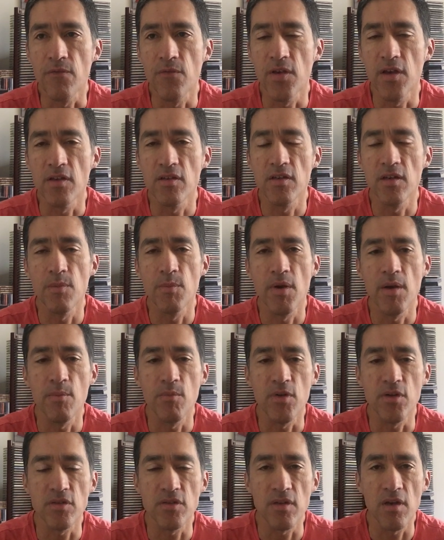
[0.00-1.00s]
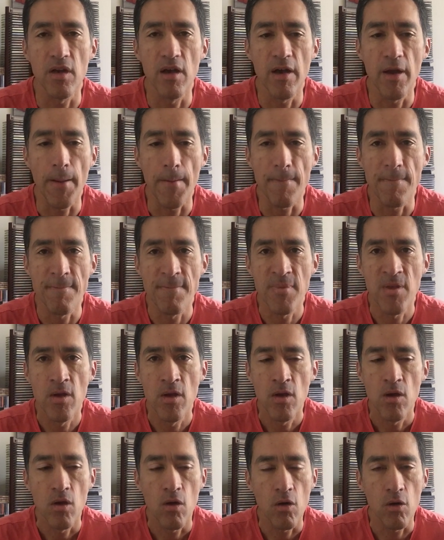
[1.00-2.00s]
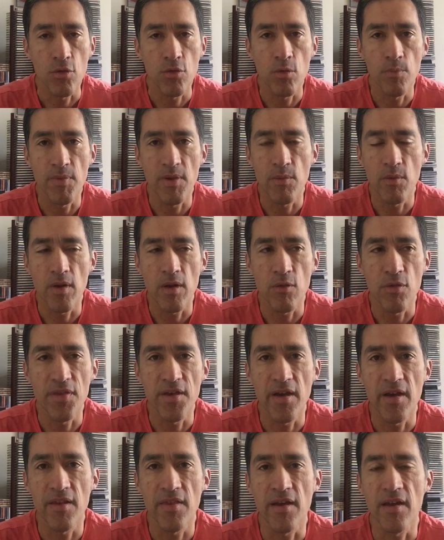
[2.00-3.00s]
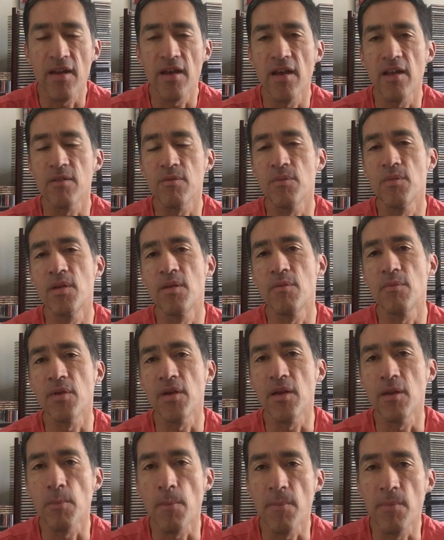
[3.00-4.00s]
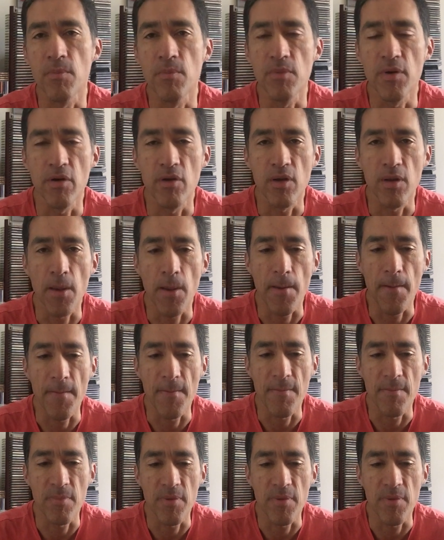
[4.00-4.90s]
BC members, all you people out there that have been very